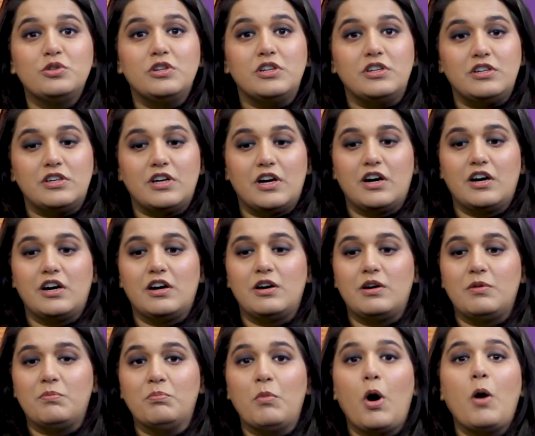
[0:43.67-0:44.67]

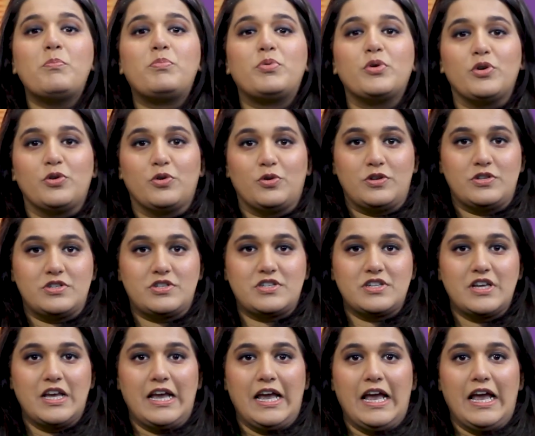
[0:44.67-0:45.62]
mompreneurs.